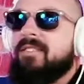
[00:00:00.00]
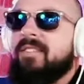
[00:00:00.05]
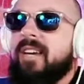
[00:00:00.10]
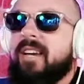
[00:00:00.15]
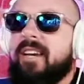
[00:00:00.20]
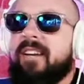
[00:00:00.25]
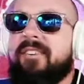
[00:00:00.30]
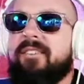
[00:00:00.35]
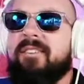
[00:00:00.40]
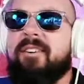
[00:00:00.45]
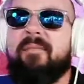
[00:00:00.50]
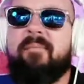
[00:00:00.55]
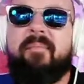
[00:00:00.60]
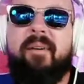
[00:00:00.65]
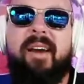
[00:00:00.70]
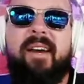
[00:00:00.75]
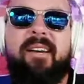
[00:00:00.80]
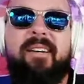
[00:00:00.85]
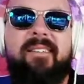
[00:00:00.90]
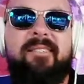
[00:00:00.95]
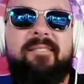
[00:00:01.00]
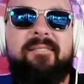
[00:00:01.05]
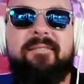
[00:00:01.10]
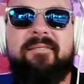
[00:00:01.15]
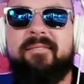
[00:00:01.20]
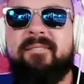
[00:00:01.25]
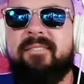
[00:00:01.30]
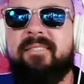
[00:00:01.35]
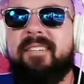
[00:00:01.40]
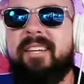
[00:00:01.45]
Give it a second. He'll come back.
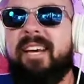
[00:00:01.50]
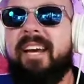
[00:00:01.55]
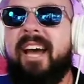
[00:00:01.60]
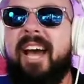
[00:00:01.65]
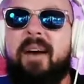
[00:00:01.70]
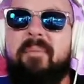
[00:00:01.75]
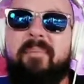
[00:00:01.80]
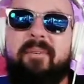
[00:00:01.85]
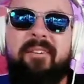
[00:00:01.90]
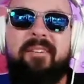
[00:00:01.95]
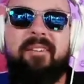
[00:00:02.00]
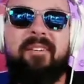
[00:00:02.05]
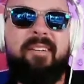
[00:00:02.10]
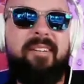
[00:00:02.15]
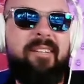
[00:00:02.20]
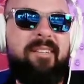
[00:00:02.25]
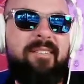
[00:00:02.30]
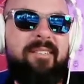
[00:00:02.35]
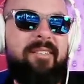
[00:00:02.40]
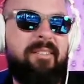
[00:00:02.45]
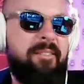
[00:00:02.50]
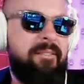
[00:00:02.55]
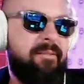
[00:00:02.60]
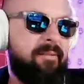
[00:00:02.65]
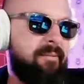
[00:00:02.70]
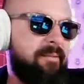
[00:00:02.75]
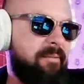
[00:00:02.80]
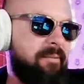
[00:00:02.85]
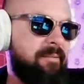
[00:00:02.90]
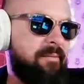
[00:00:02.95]
It happened earlier,
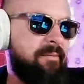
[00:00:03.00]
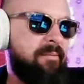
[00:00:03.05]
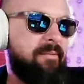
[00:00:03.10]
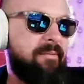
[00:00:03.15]
too.